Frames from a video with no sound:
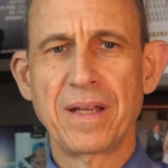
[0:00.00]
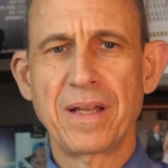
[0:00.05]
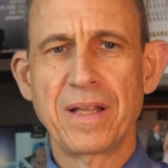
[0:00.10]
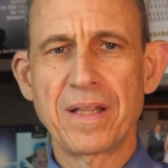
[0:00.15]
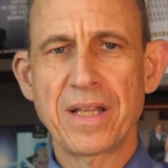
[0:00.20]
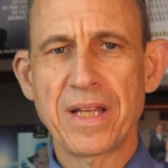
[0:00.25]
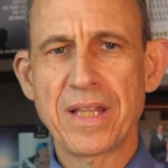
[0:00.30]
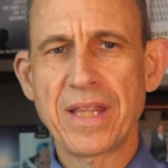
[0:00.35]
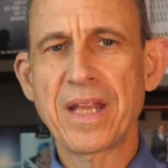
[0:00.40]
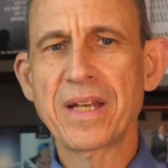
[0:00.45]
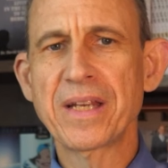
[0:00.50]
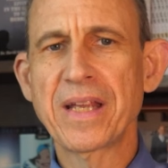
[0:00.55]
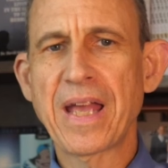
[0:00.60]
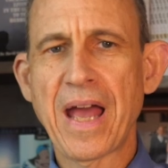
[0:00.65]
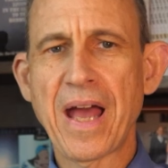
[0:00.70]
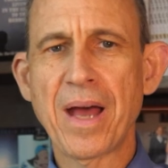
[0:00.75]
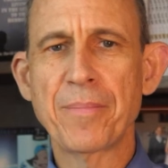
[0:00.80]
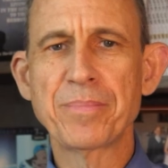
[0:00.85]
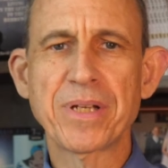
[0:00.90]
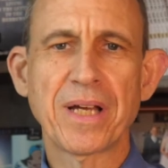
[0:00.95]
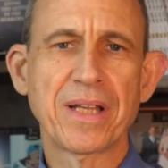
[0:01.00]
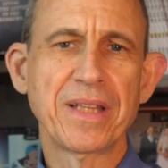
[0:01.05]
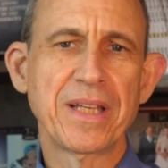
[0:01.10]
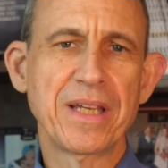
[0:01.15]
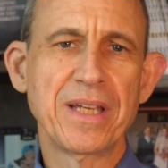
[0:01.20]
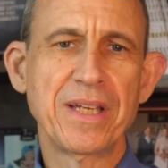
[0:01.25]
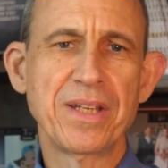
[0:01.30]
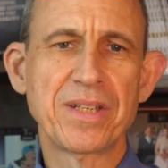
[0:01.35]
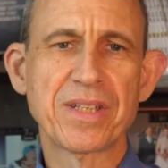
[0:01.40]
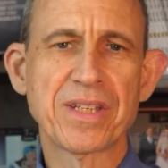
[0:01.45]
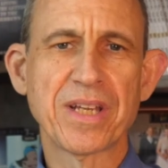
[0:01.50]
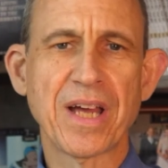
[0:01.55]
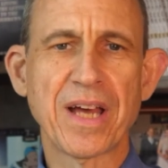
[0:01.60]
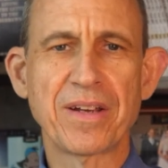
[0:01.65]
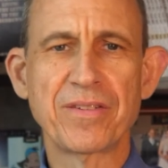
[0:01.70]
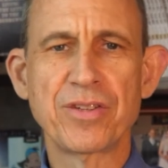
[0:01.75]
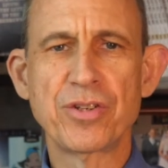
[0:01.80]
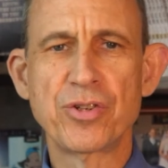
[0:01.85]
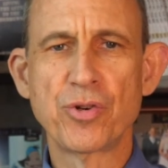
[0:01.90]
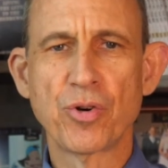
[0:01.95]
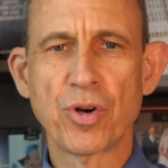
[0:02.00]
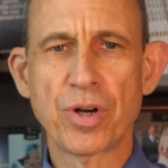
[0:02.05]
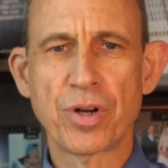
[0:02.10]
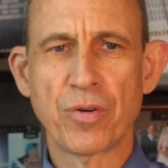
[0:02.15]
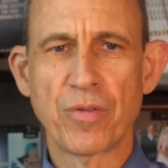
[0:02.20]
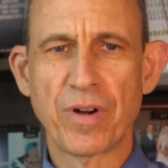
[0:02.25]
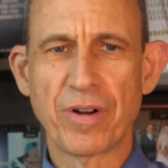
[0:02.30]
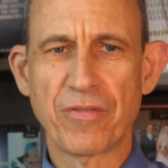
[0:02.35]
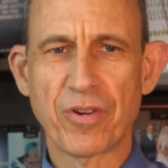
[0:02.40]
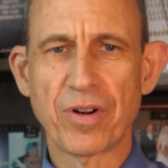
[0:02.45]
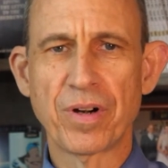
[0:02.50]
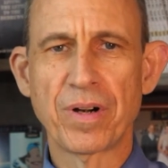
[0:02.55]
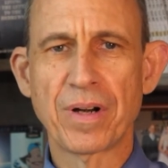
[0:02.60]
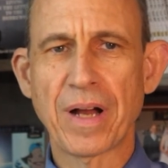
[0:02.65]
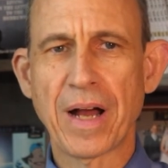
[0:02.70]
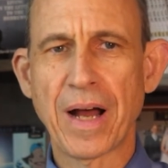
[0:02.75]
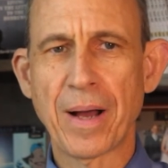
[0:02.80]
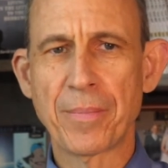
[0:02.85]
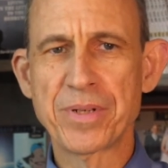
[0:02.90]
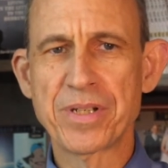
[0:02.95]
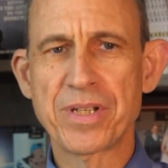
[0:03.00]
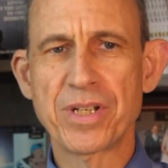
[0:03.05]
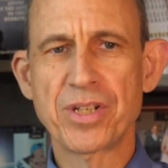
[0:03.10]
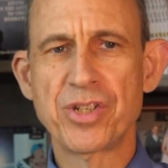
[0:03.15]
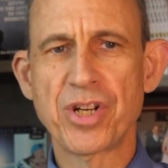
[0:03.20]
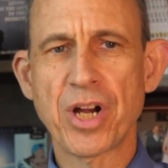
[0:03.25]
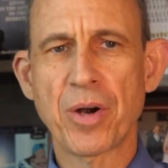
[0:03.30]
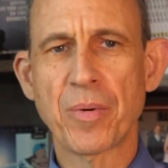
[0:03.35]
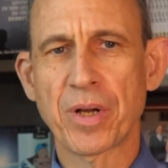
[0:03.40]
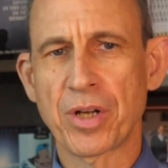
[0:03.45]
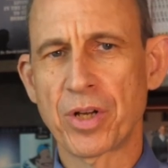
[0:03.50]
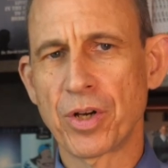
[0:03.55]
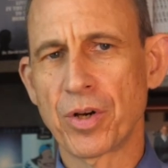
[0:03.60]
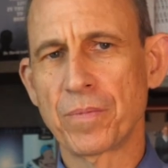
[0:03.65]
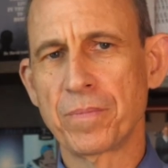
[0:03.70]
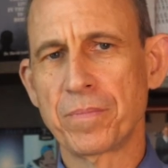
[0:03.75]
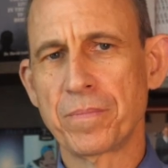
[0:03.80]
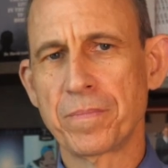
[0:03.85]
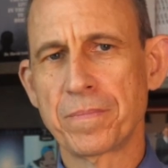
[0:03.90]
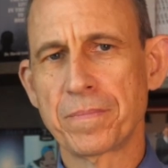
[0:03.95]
They then camped on the east side of the Jordan River, opposite Jericho.